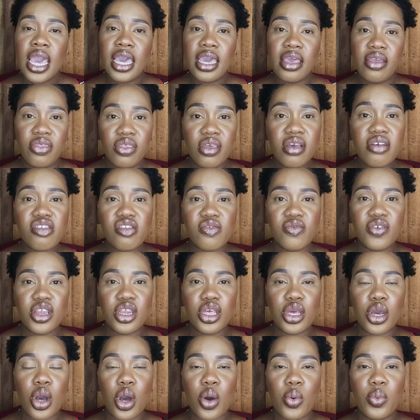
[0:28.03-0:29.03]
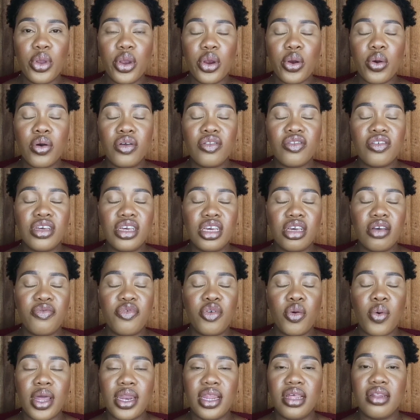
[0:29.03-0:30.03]
In this video, we are going to give
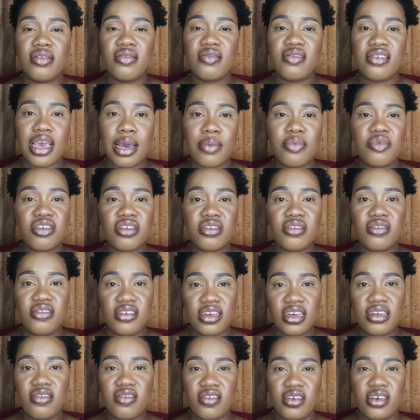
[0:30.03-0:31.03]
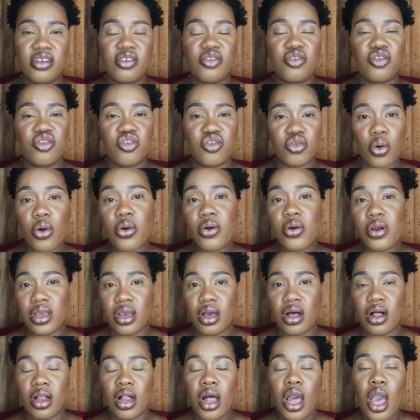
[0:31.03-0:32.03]
you an in-depth detailed
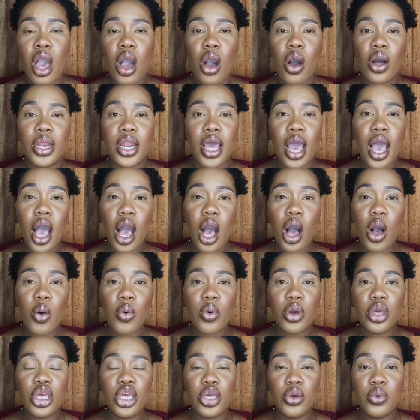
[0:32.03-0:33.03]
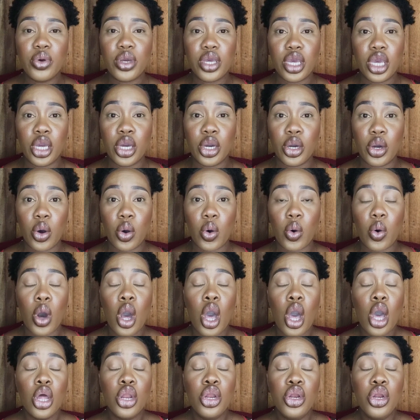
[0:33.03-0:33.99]
tutorial on how you can go